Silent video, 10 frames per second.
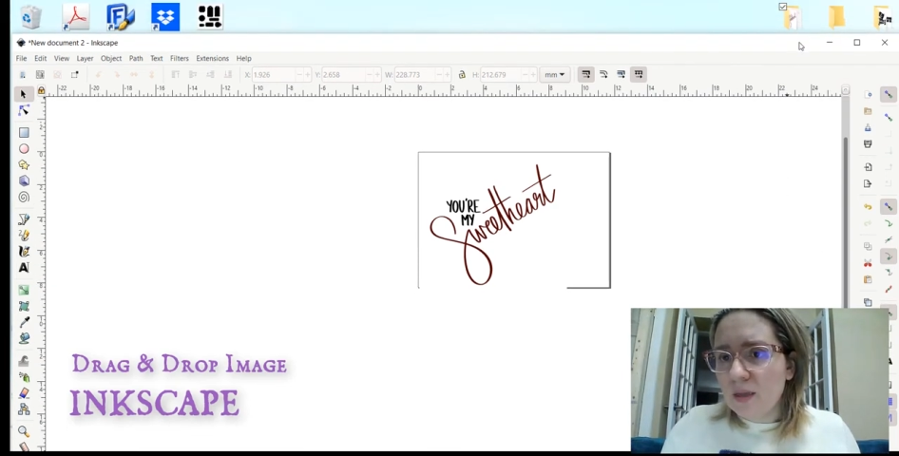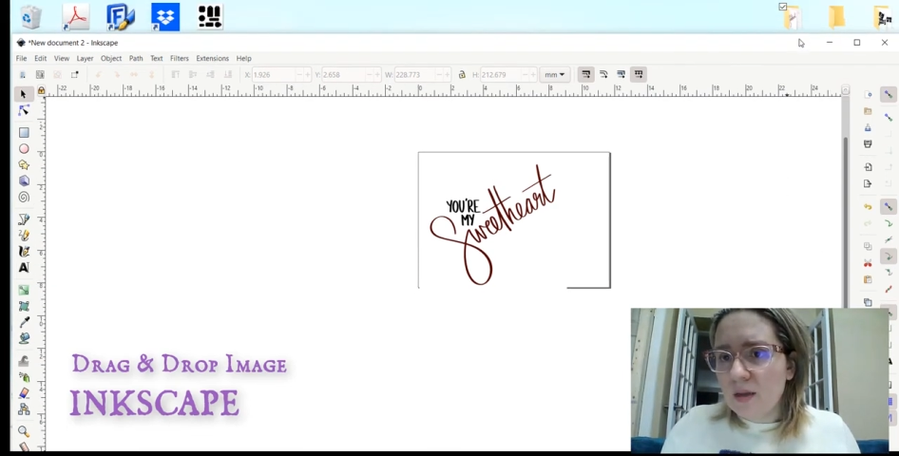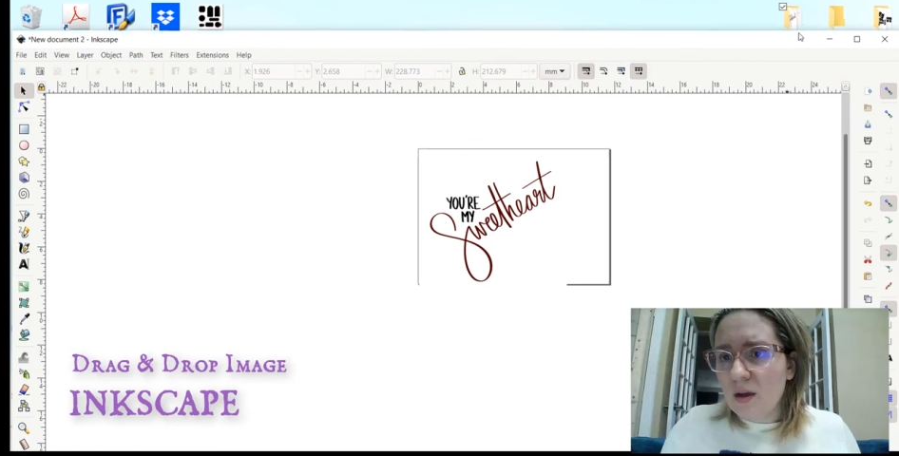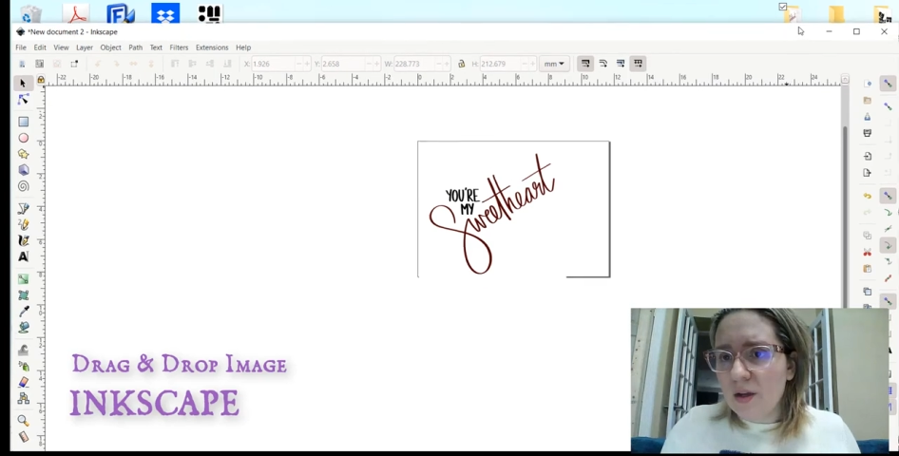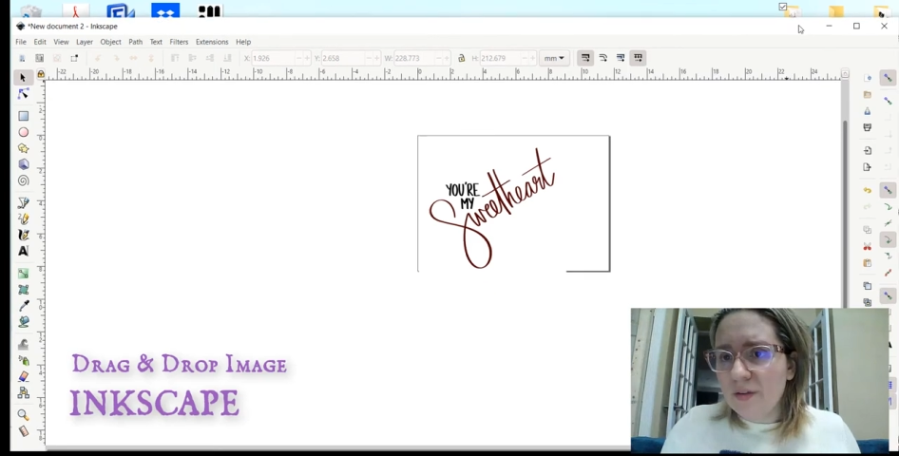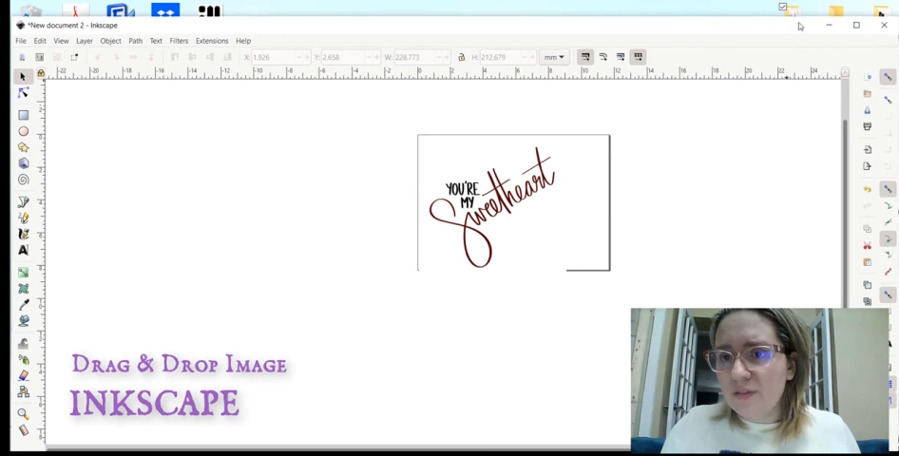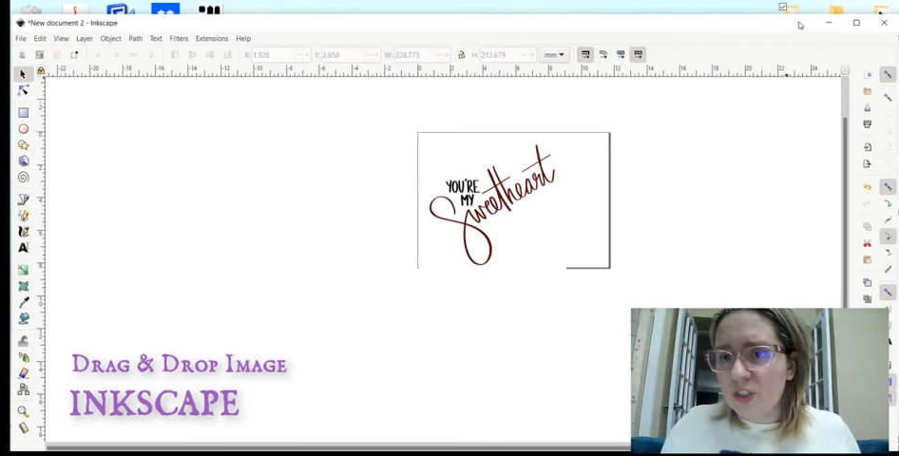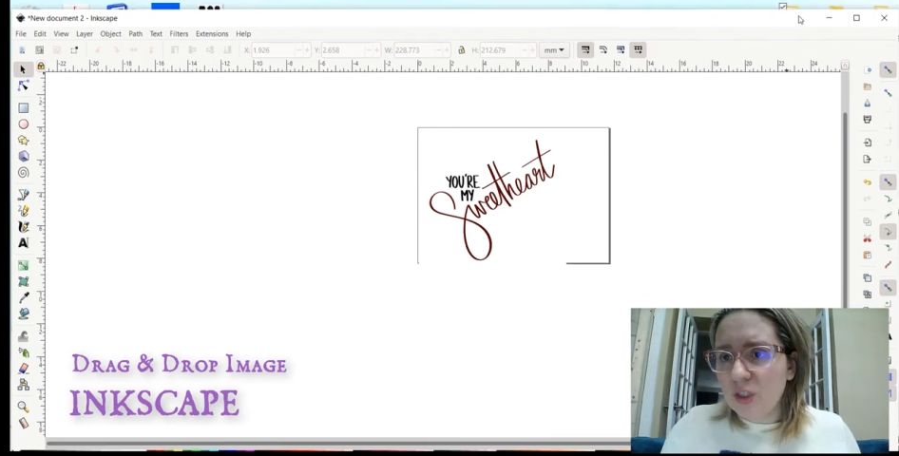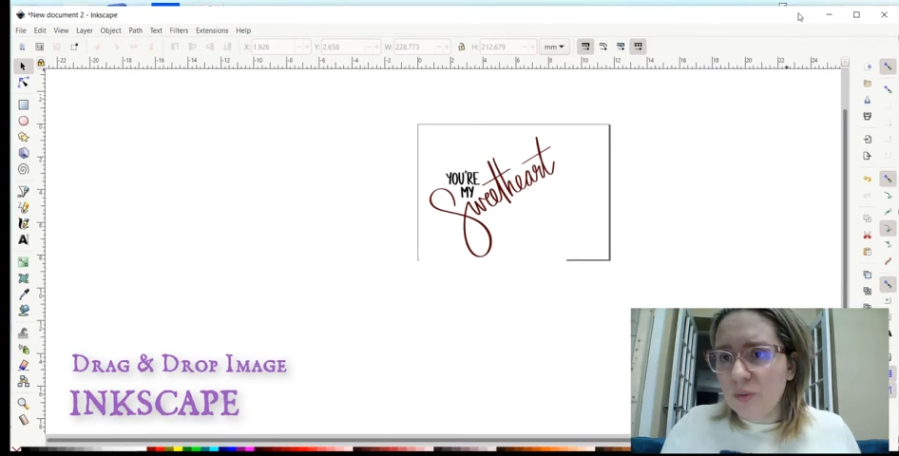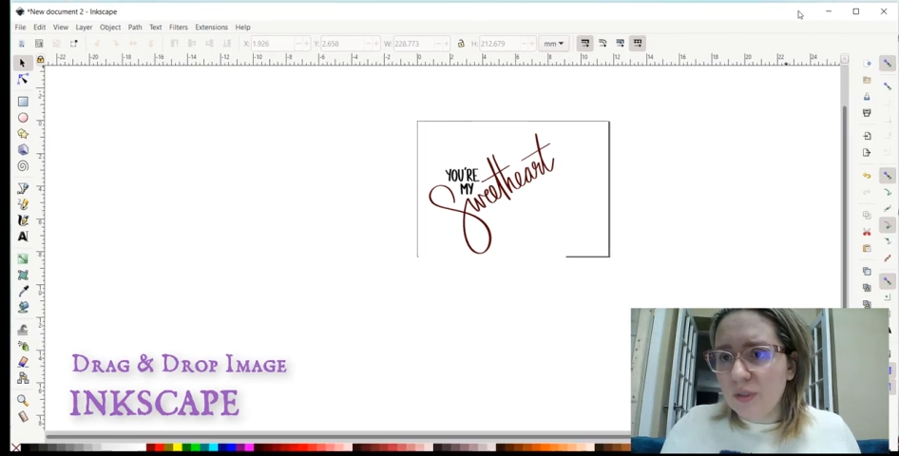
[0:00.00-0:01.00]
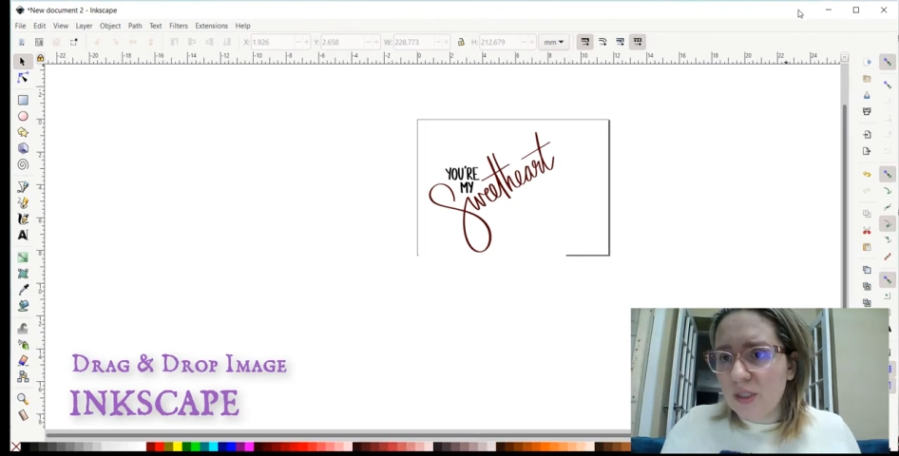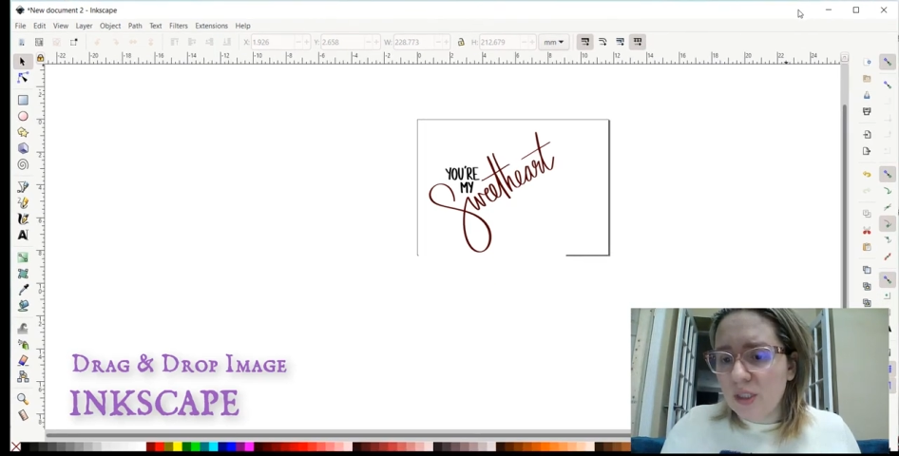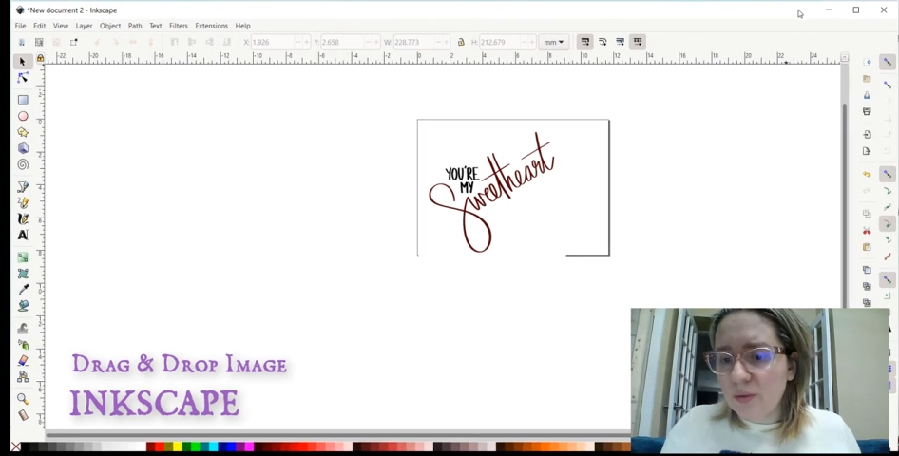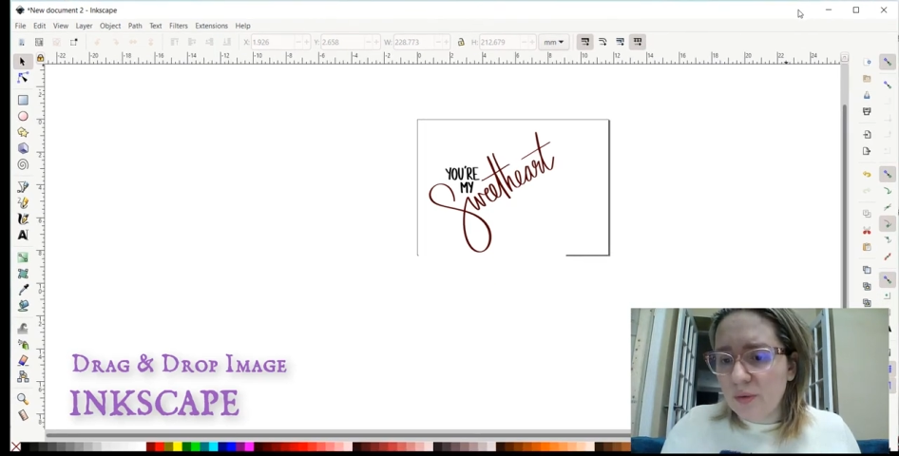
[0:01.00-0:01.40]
kind of show it to you